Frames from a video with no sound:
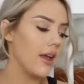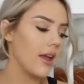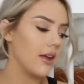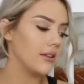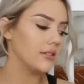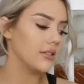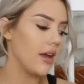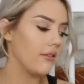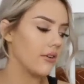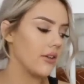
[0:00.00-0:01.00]
and
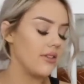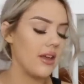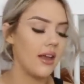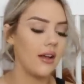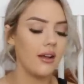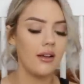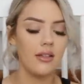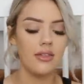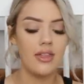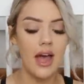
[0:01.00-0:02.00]
everything
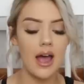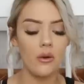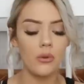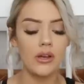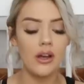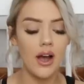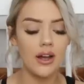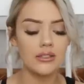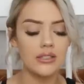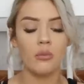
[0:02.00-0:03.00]
that we
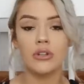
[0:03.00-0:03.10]
got.